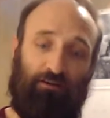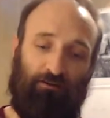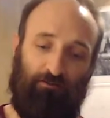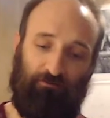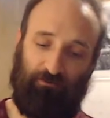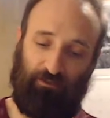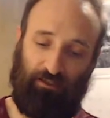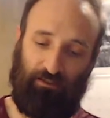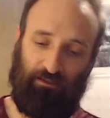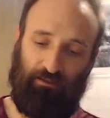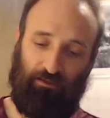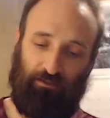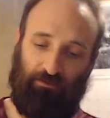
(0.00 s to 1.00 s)
Hopefully,
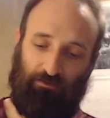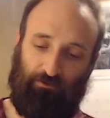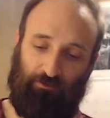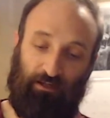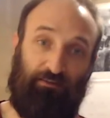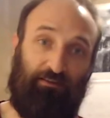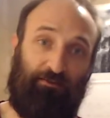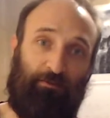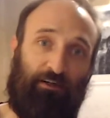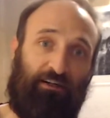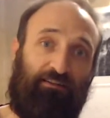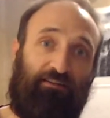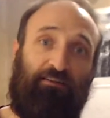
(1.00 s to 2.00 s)
throughout this
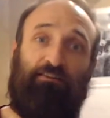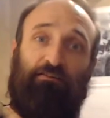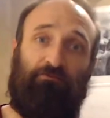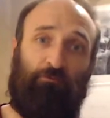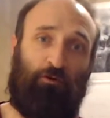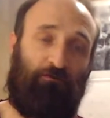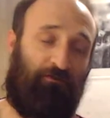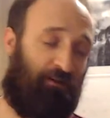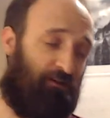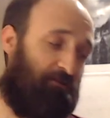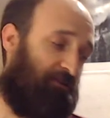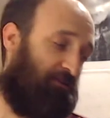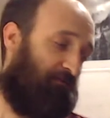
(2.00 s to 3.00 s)
process and more
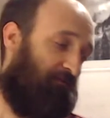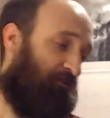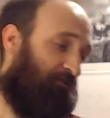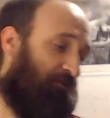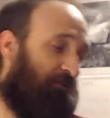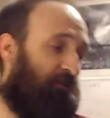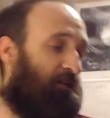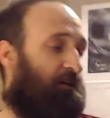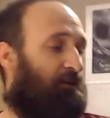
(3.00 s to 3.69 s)
videos in the future,